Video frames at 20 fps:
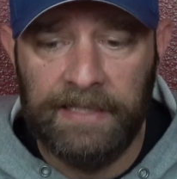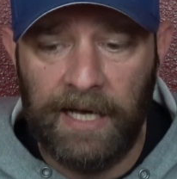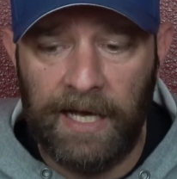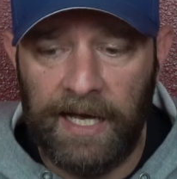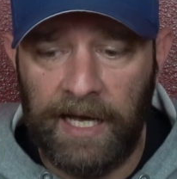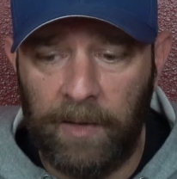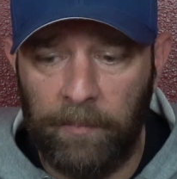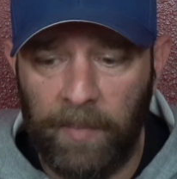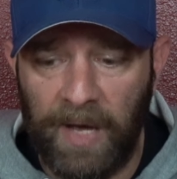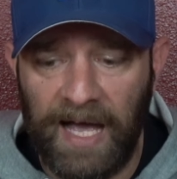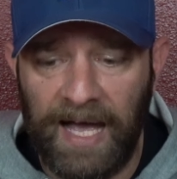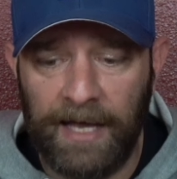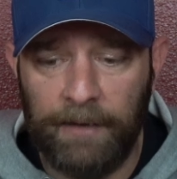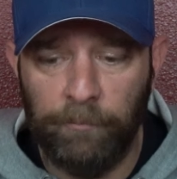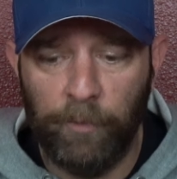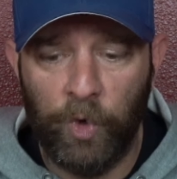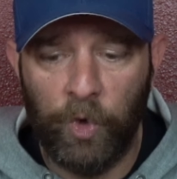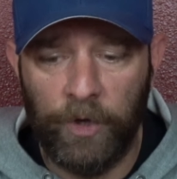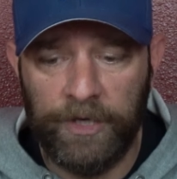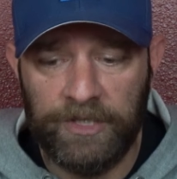Um,
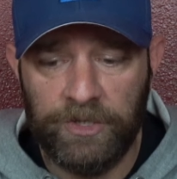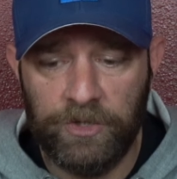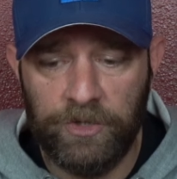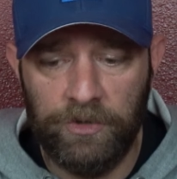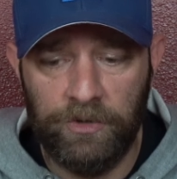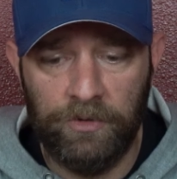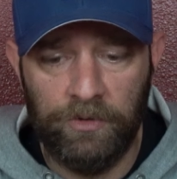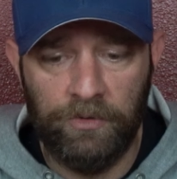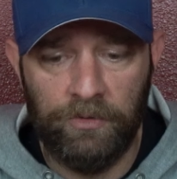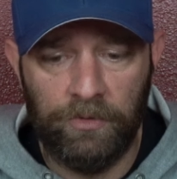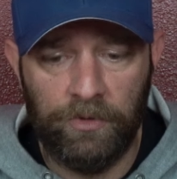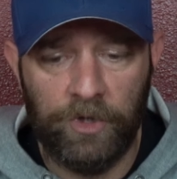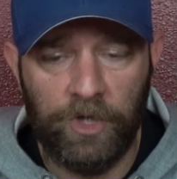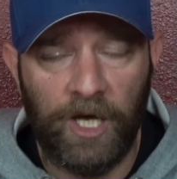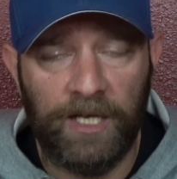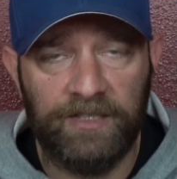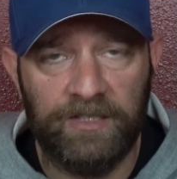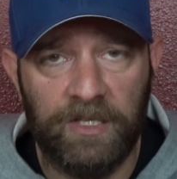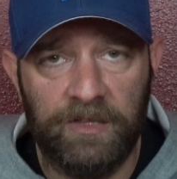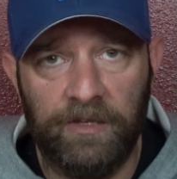I'm going to
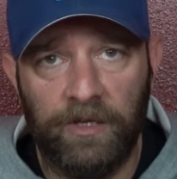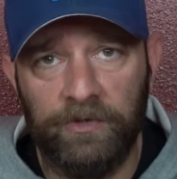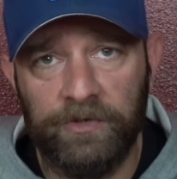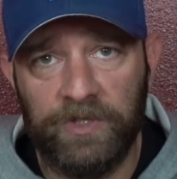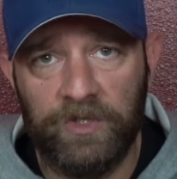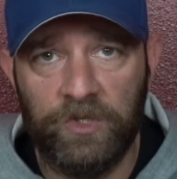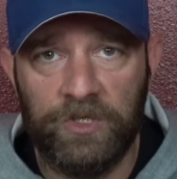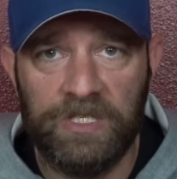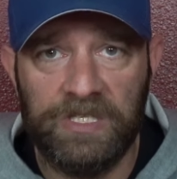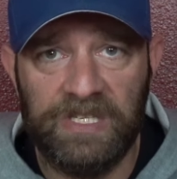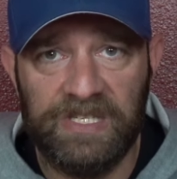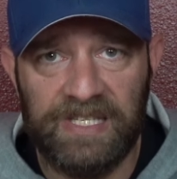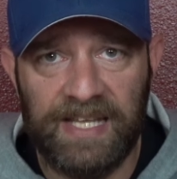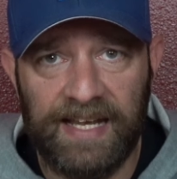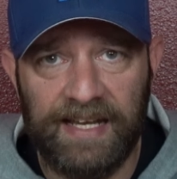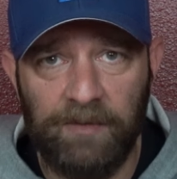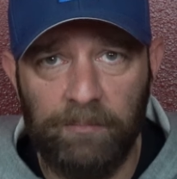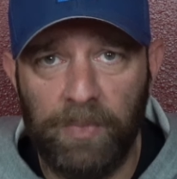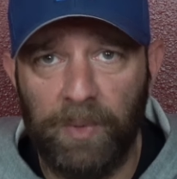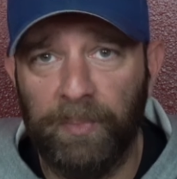cut to those in just a
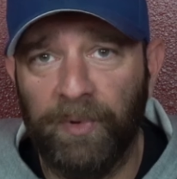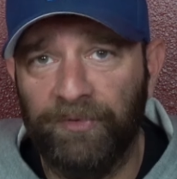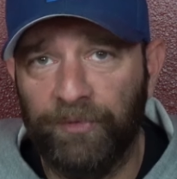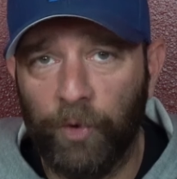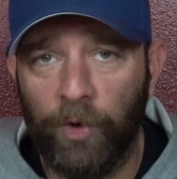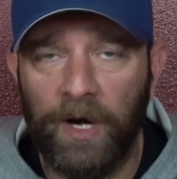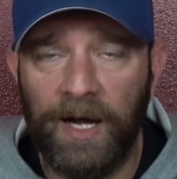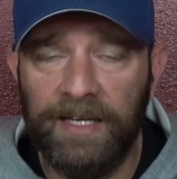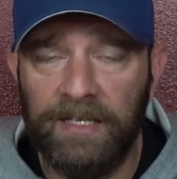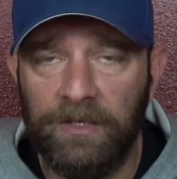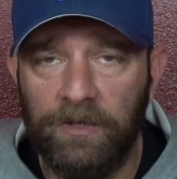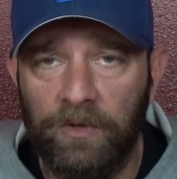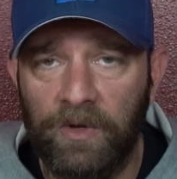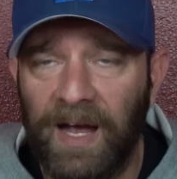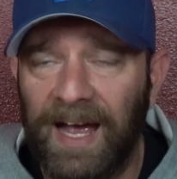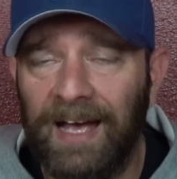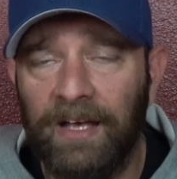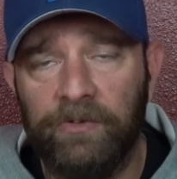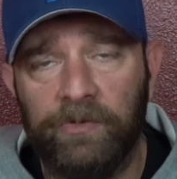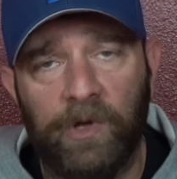second, but before I
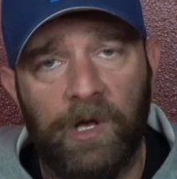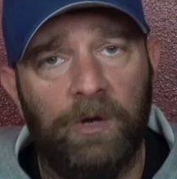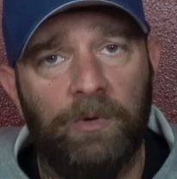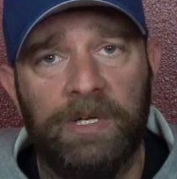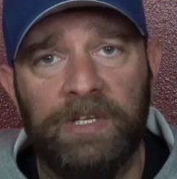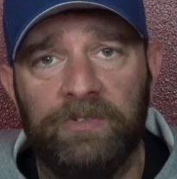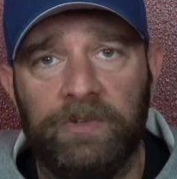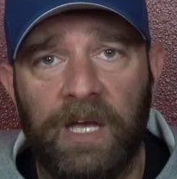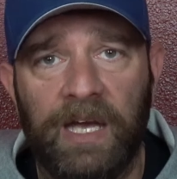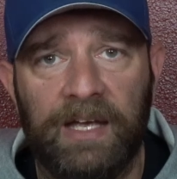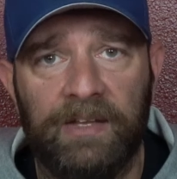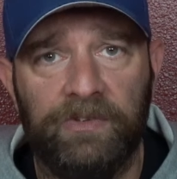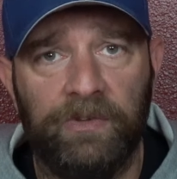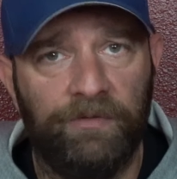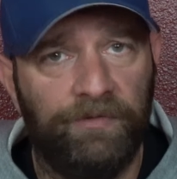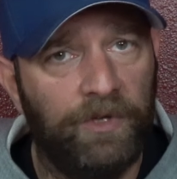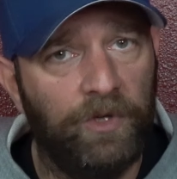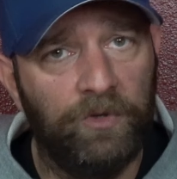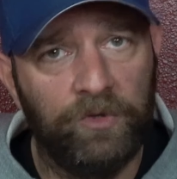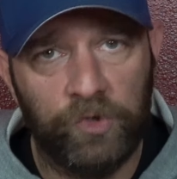do, as always guys,
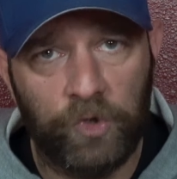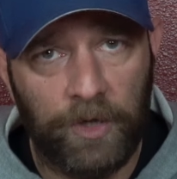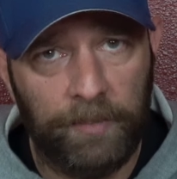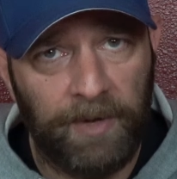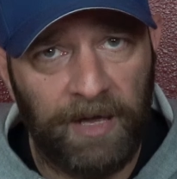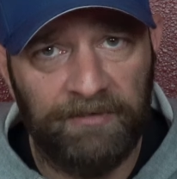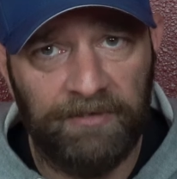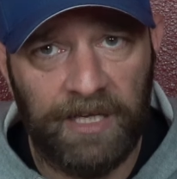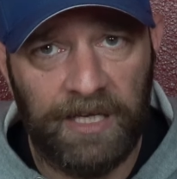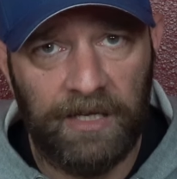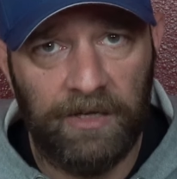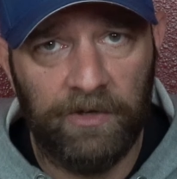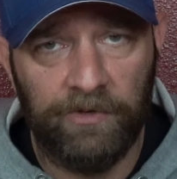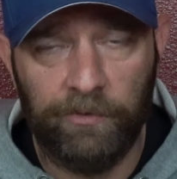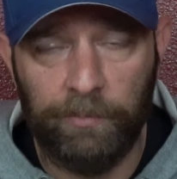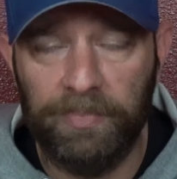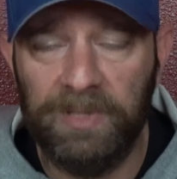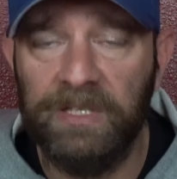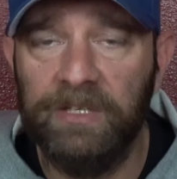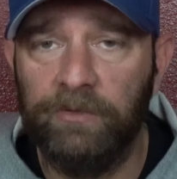if you enjoy my videos,
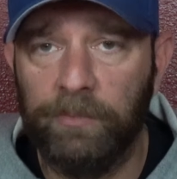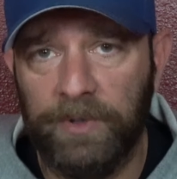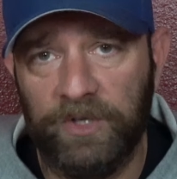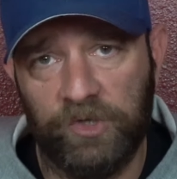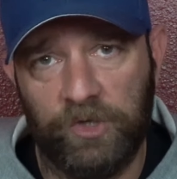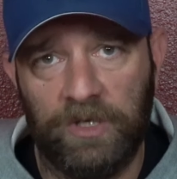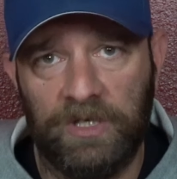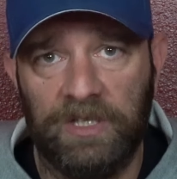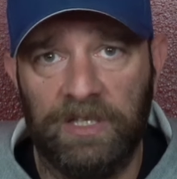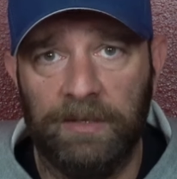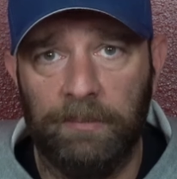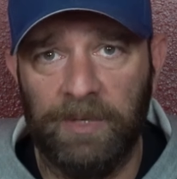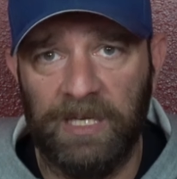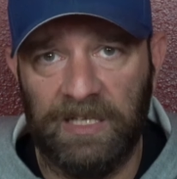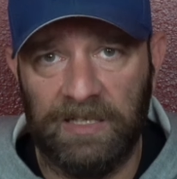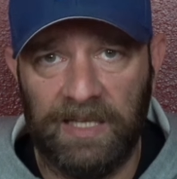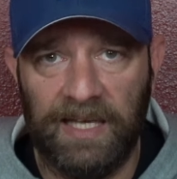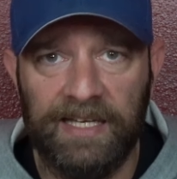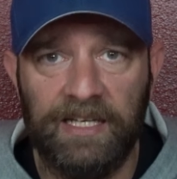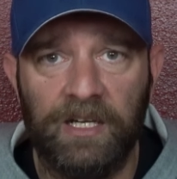please be sure to leave me
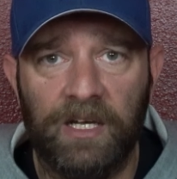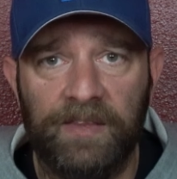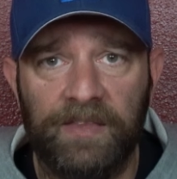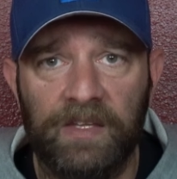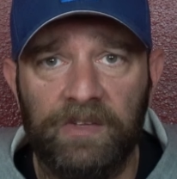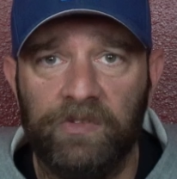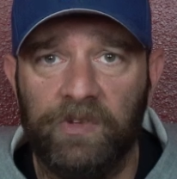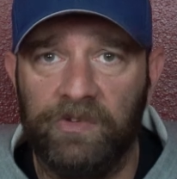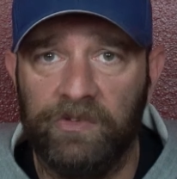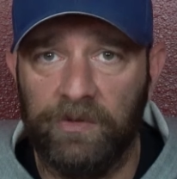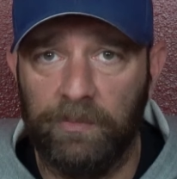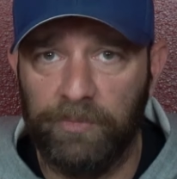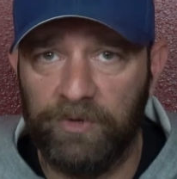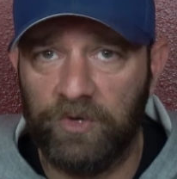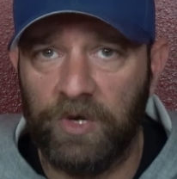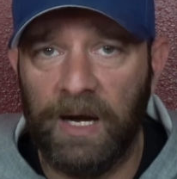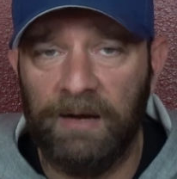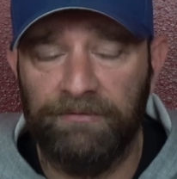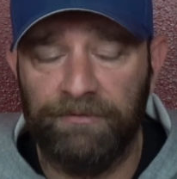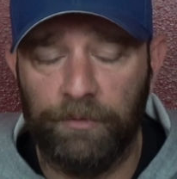a like on this and
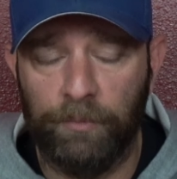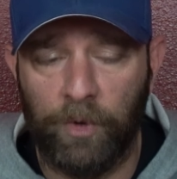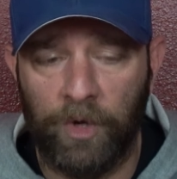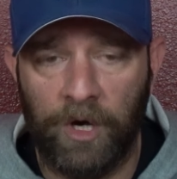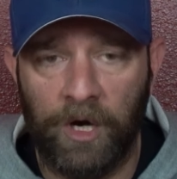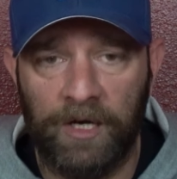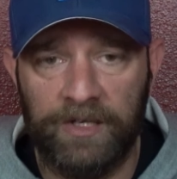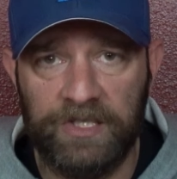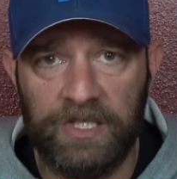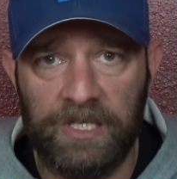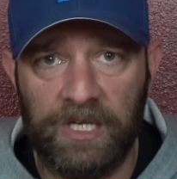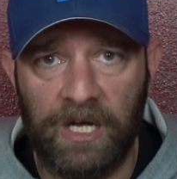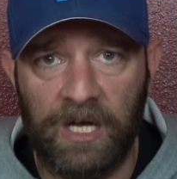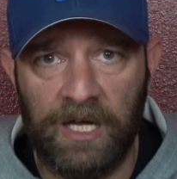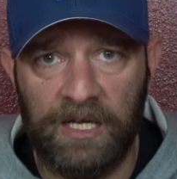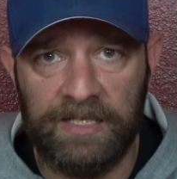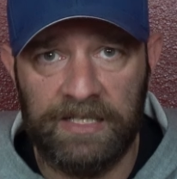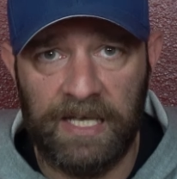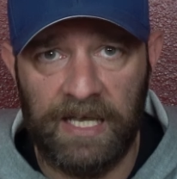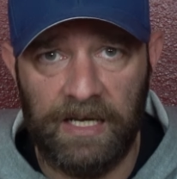subscribe for more RC
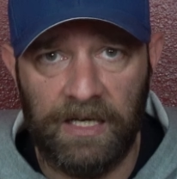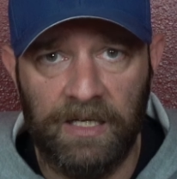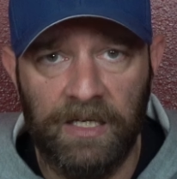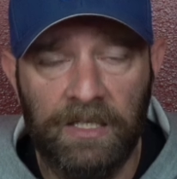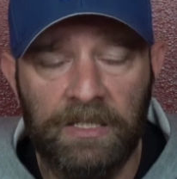content.